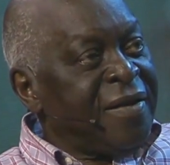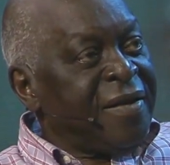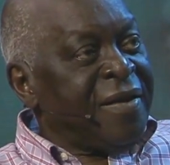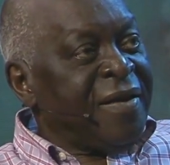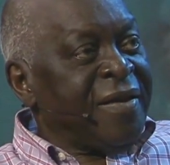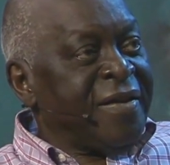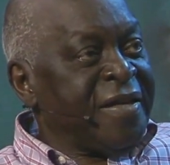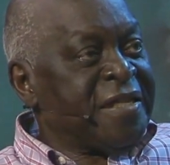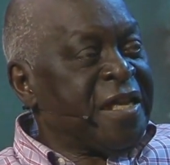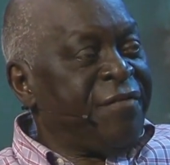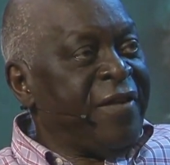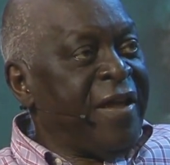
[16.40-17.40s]
This
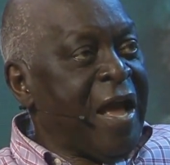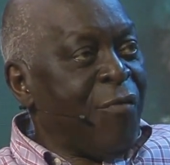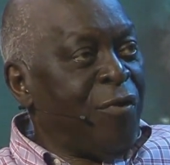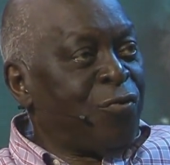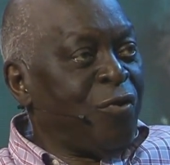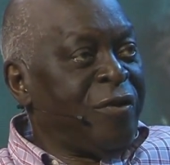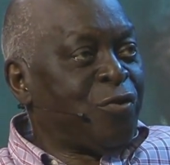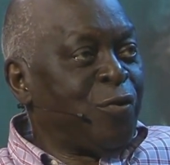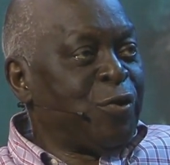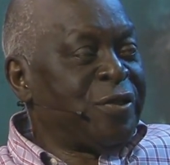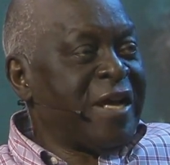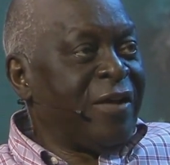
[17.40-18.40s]
evening, I want to introduce
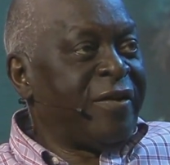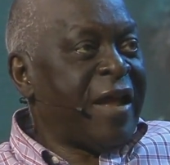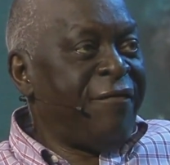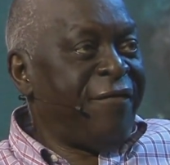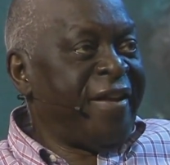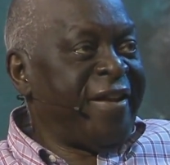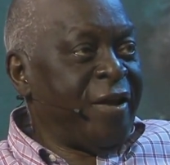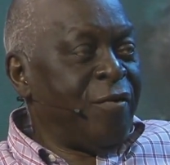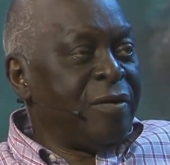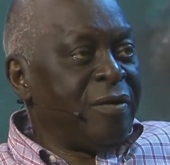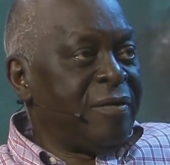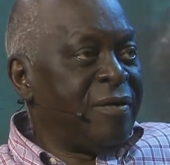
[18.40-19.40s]
another video
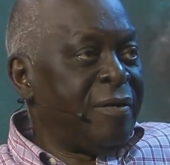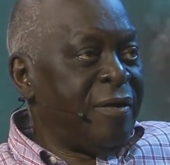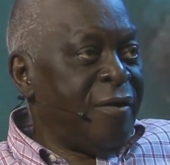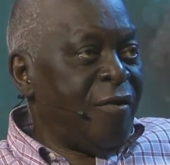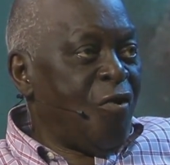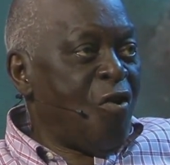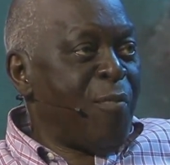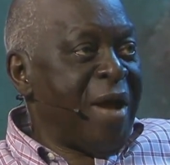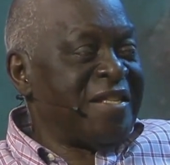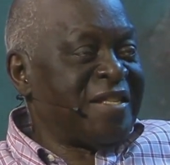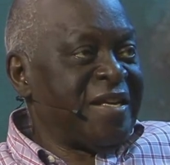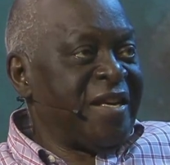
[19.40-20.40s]
on my
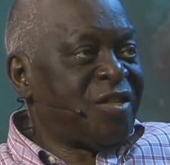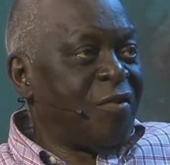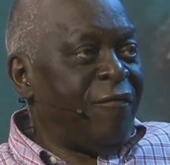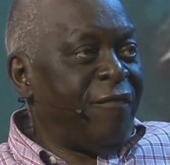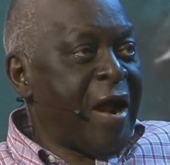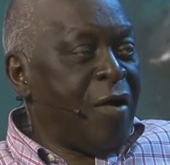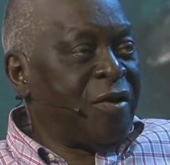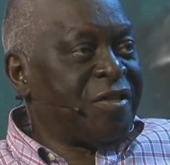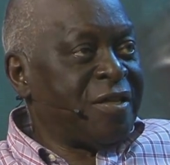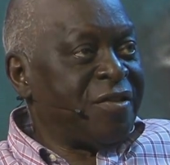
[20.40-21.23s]
series on viruses.